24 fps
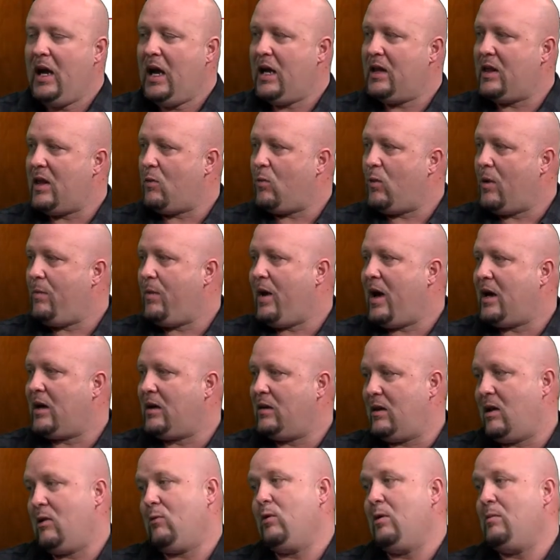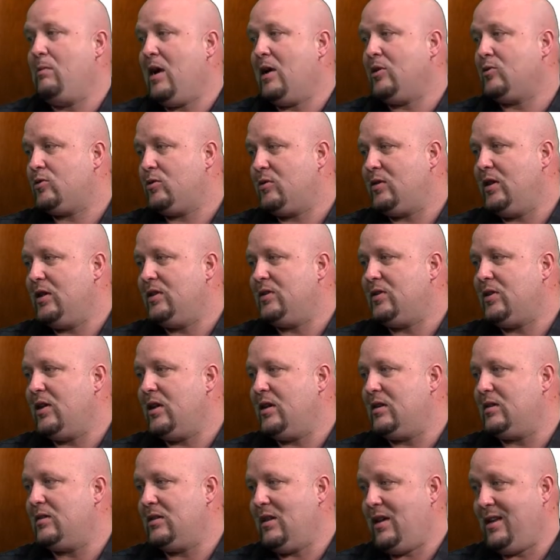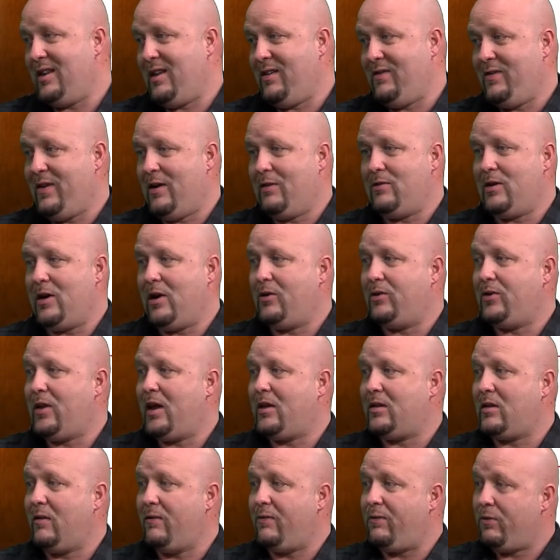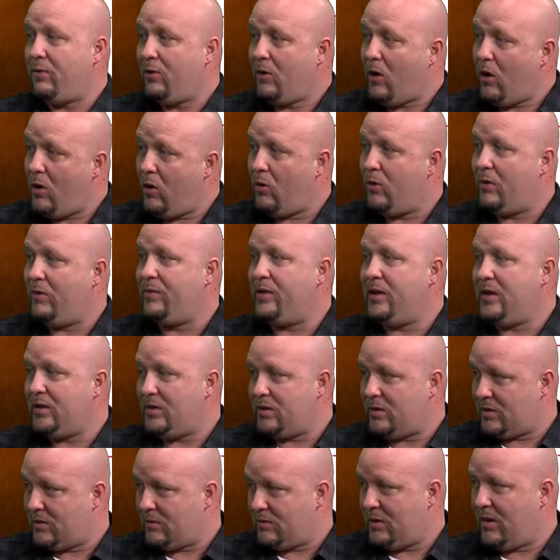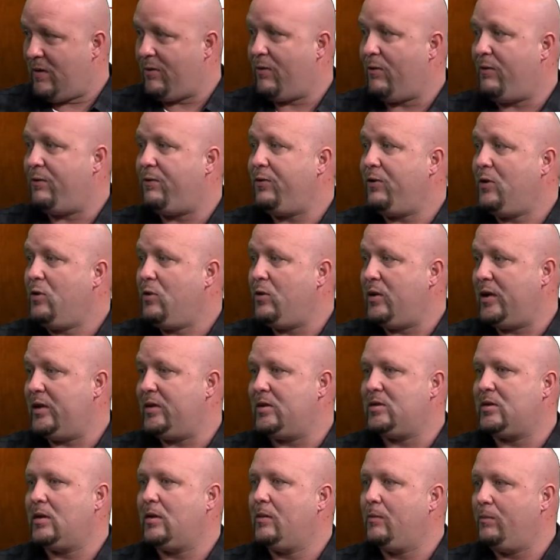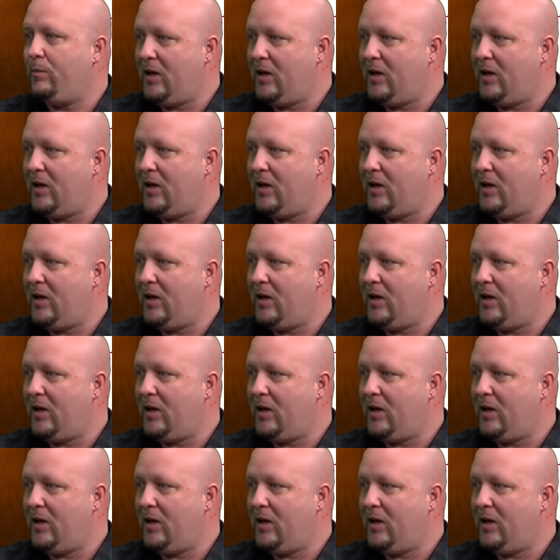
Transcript: And they went back and they remeasured these things and they found out that the flow of these different fluids